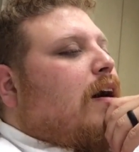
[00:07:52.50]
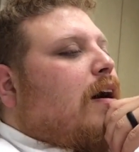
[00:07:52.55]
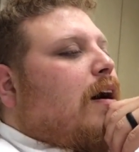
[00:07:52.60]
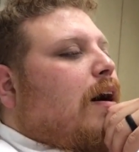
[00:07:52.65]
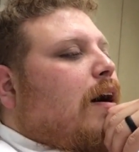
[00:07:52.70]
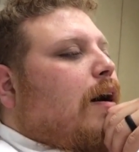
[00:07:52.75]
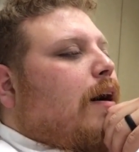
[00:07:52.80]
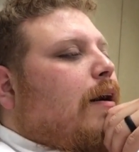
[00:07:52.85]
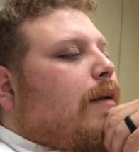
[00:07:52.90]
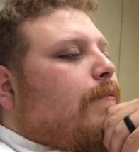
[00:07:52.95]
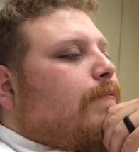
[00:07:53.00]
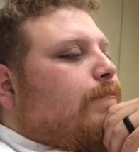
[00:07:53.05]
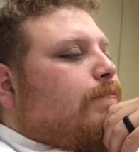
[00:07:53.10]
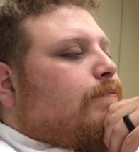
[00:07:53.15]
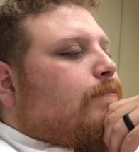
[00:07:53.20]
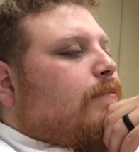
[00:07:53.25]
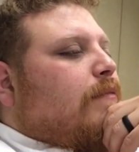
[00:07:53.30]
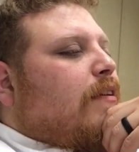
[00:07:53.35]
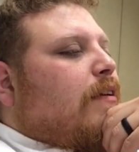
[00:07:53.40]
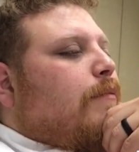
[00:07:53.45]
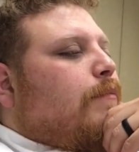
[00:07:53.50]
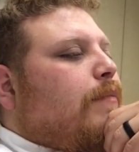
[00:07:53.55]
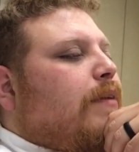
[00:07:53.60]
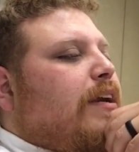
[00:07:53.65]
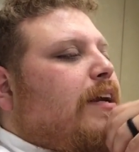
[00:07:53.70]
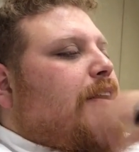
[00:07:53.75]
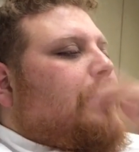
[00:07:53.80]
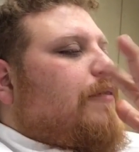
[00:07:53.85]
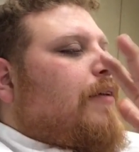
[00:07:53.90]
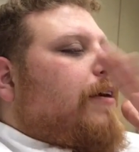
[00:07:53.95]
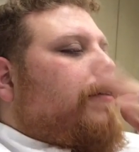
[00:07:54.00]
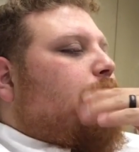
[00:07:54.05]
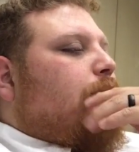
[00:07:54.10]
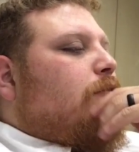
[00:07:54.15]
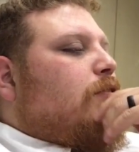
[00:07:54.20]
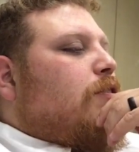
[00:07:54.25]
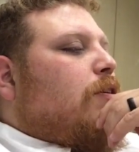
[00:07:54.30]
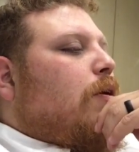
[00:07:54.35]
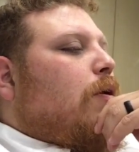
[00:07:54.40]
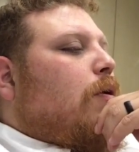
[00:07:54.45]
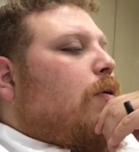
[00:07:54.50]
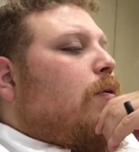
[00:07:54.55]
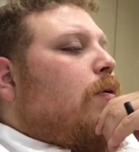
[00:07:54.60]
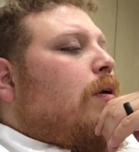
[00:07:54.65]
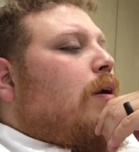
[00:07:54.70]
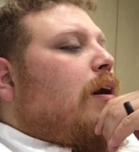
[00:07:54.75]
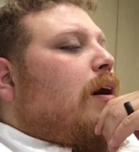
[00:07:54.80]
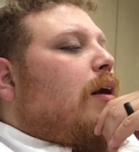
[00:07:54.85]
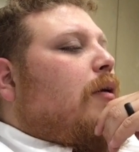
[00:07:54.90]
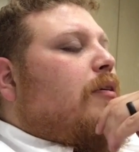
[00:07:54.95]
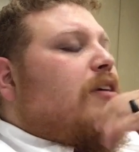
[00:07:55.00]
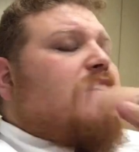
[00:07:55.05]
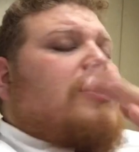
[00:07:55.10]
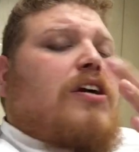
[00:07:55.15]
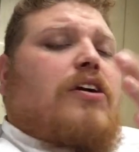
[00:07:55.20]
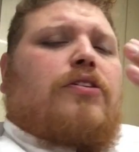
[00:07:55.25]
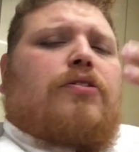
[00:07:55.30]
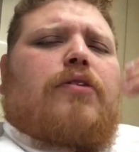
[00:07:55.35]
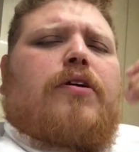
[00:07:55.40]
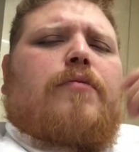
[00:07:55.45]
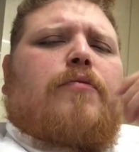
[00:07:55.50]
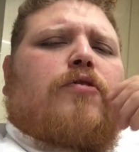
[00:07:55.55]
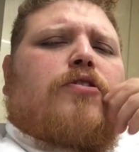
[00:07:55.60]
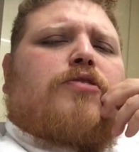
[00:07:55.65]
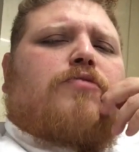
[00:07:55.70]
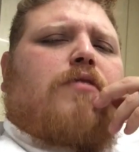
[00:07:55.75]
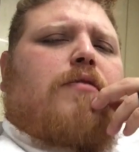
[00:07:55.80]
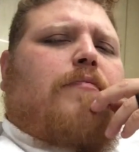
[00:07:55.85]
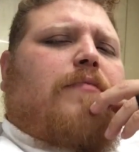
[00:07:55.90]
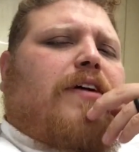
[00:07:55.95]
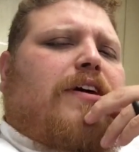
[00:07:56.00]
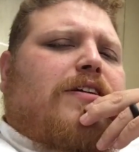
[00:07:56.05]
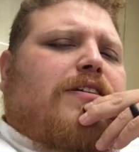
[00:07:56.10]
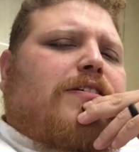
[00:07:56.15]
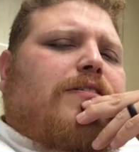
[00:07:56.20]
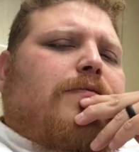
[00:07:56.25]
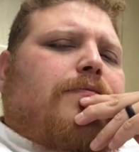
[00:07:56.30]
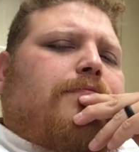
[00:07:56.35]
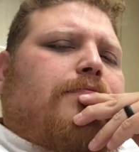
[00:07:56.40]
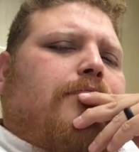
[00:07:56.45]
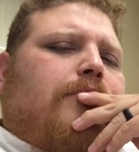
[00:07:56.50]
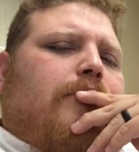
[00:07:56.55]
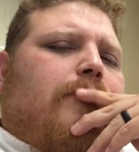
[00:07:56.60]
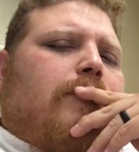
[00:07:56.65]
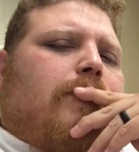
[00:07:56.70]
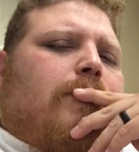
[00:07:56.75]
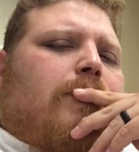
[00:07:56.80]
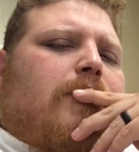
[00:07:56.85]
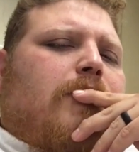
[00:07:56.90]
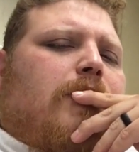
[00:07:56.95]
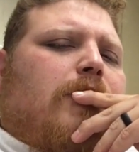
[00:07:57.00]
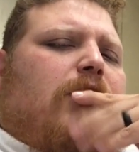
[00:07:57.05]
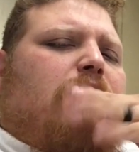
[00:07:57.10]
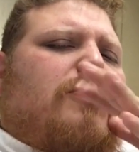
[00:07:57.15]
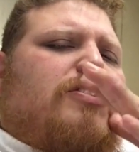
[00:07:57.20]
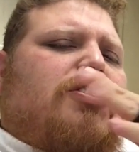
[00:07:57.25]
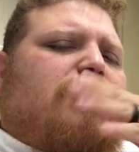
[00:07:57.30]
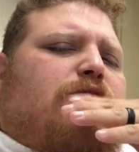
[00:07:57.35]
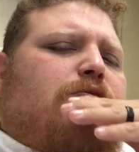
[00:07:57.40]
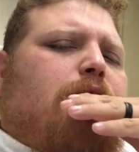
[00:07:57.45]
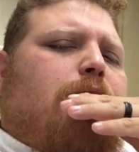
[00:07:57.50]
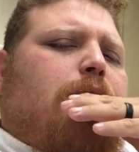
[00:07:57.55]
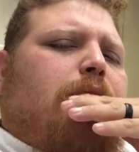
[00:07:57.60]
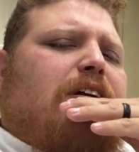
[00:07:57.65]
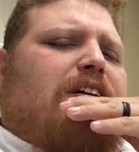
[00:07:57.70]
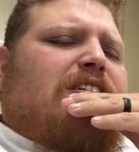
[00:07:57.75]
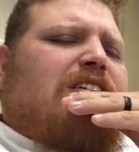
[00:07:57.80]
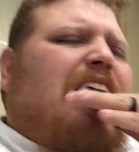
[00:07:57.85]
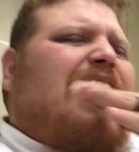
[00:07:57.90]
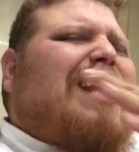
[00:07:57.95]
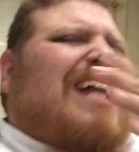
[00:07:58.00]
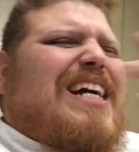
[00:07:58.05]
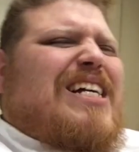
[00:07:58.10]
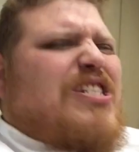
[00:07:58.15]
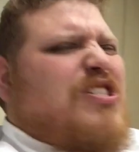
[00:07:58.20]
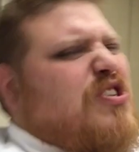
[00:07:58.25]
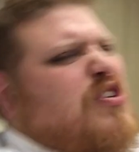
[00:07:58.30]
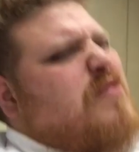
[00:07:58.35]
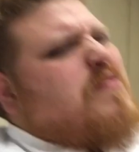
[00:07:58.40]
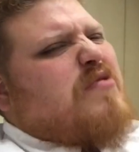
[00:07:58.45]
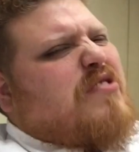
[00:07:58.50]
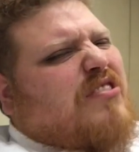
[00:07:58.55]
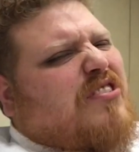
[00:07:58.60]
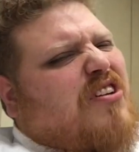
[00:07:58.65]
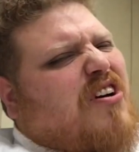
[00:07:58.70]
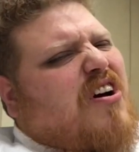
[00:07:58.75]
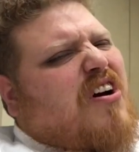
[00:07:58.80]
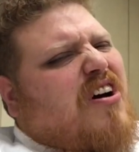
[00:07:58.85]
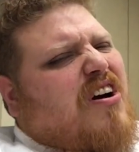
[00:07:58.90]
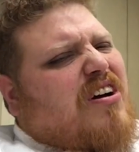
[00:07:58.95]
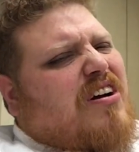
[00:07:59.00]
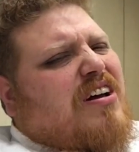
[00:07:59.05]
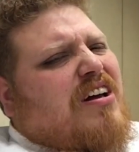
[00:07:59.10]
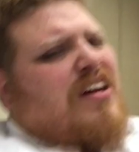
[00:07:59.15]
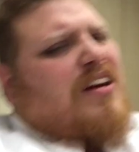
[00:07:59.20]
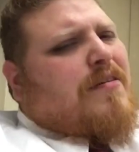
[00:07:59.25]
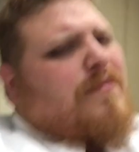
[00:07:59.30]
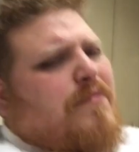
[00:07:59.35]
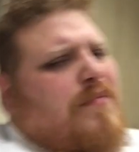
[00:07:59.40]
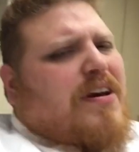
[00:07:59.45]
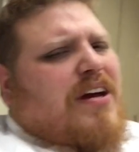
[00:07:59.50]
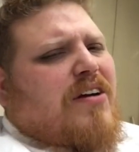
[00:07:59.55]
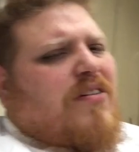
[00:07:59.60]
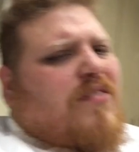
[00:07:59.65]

But anyway, so I want to start throwing more swim baits, larger swim baits, not like super long, big